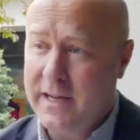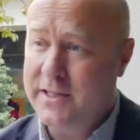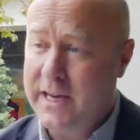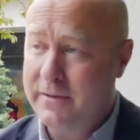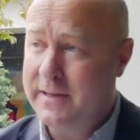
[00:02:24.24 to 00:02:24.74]

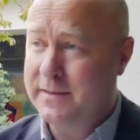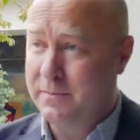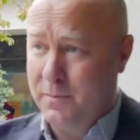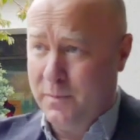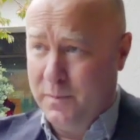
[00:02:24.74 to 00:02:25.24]
cherries.
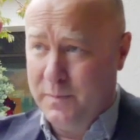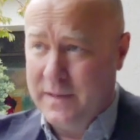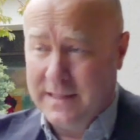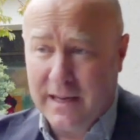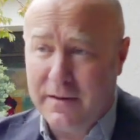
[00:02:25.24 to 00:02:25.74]

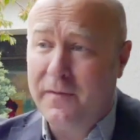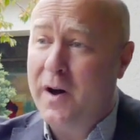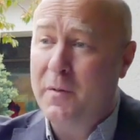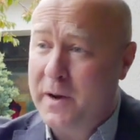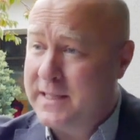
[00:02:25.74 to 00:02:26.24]
It's like a
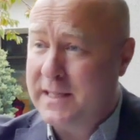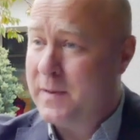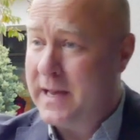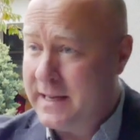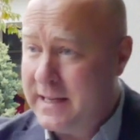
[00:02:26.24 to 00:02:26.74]
firework
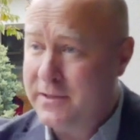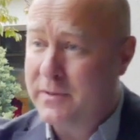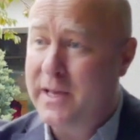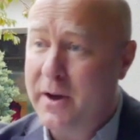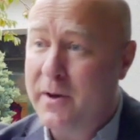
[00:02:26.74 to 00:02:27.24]
display
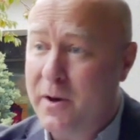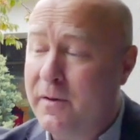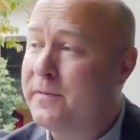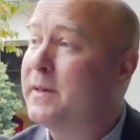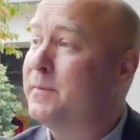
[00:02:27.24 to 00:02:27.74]
literally going
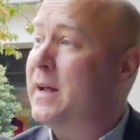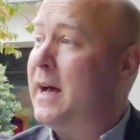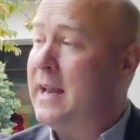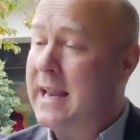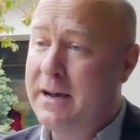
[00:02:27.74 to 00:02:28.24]
off that
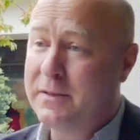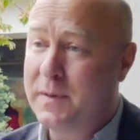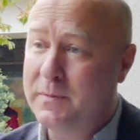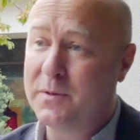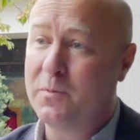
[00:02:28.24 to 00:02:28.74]
allows
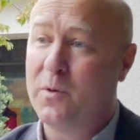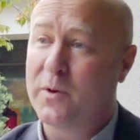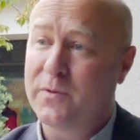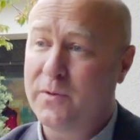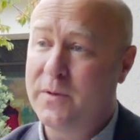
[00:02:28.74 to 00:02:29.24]
people to
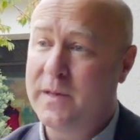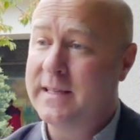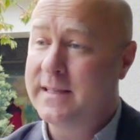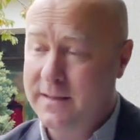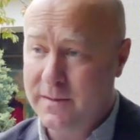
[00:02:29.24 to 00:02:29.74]
walk through
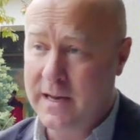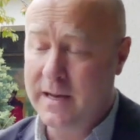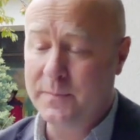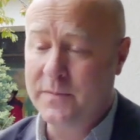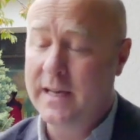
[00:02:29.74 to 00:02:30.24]
these
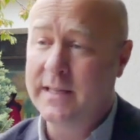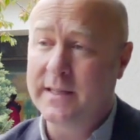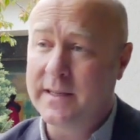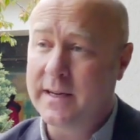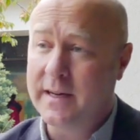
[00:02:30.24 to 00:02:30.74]

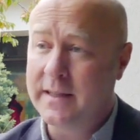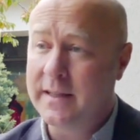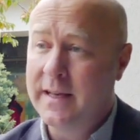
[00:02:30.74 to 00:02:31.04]
into the garden.